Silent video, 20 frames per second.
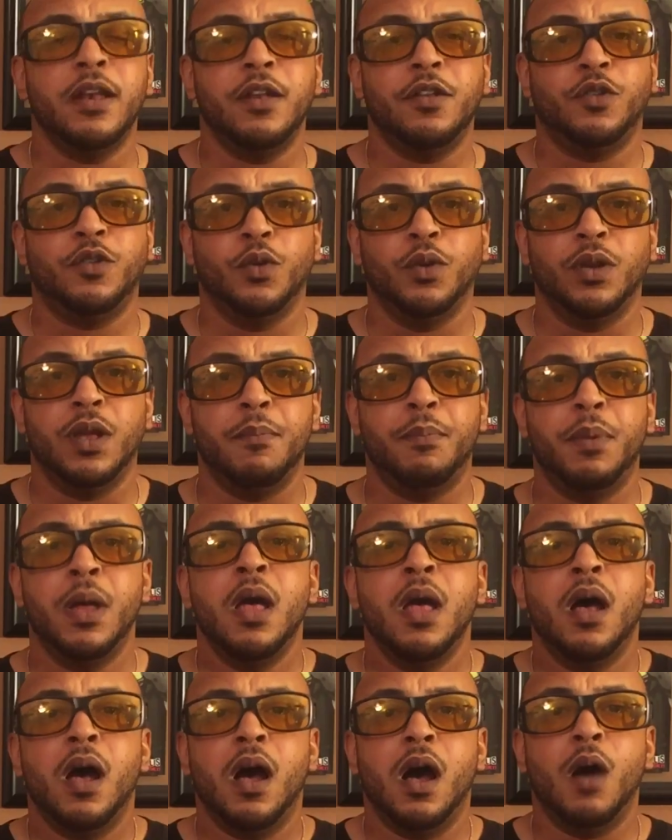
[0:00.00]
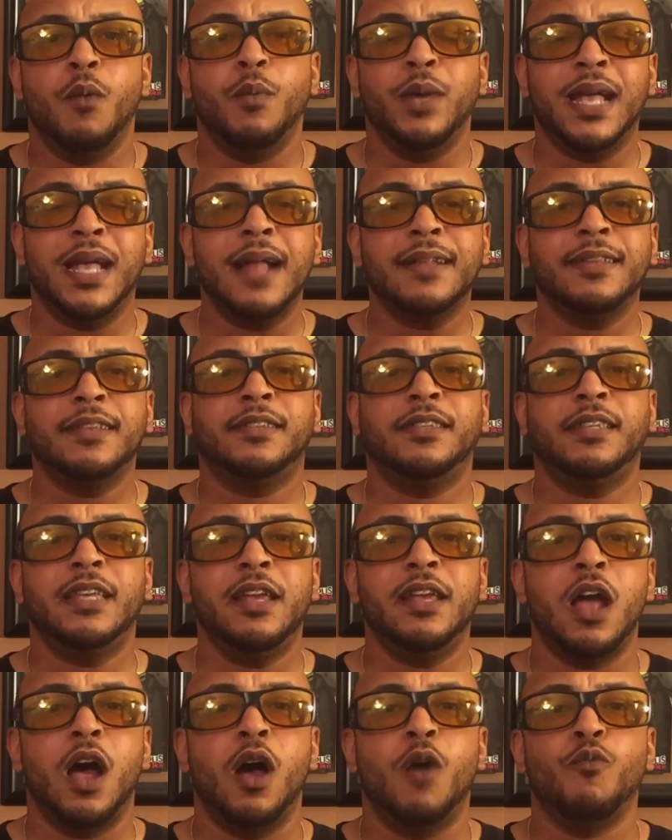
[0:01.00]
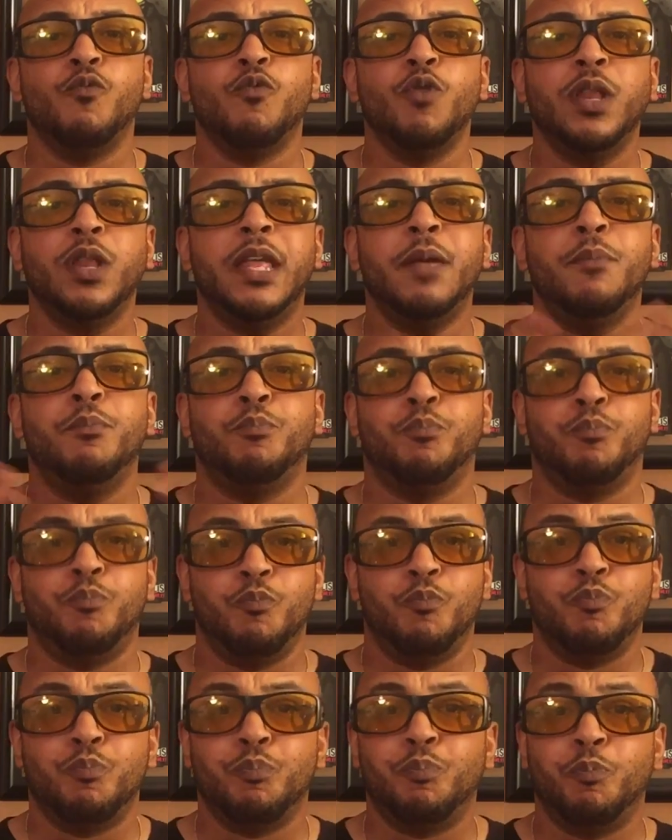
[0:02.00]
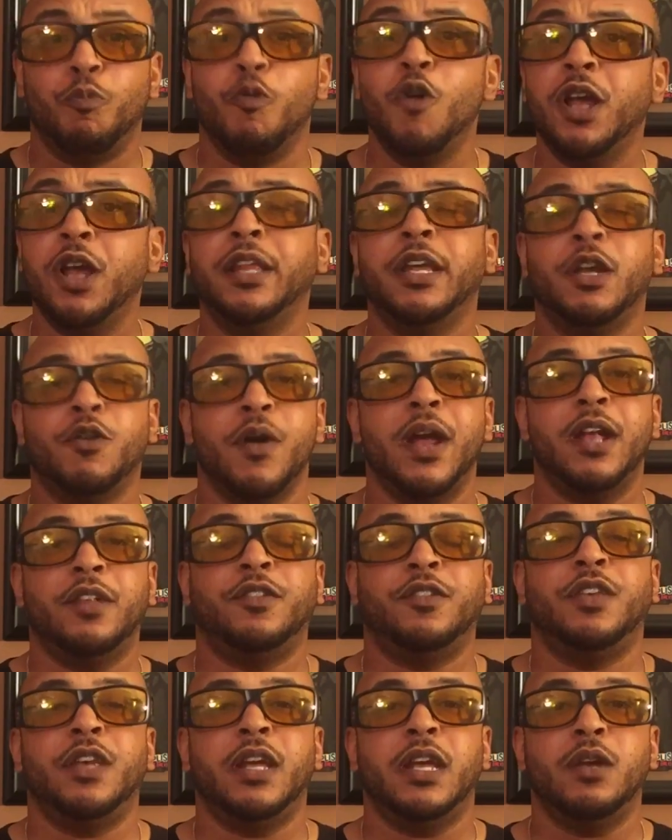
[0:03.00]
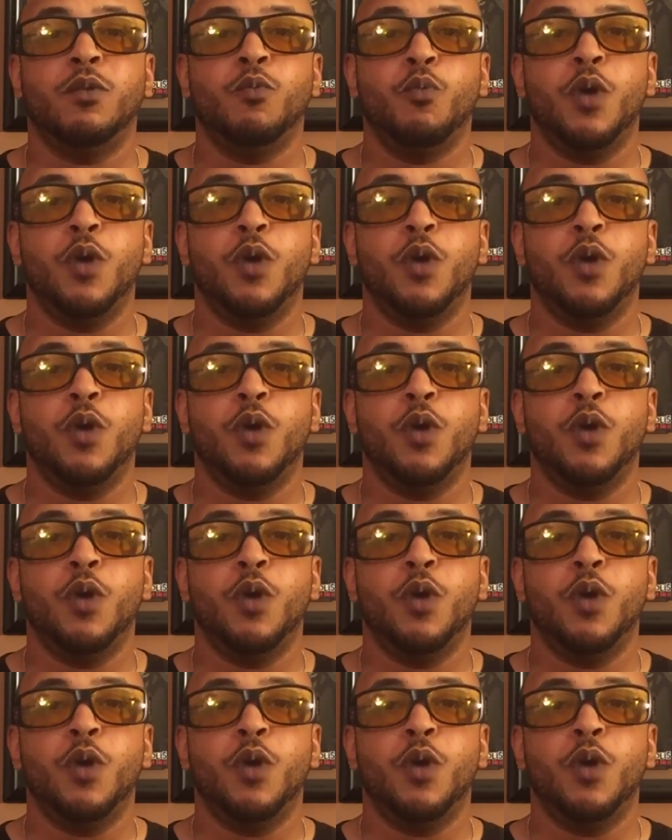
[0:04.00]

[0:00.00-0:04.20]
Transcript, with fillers: to Tulip. Uh, we got to see a really, really great scene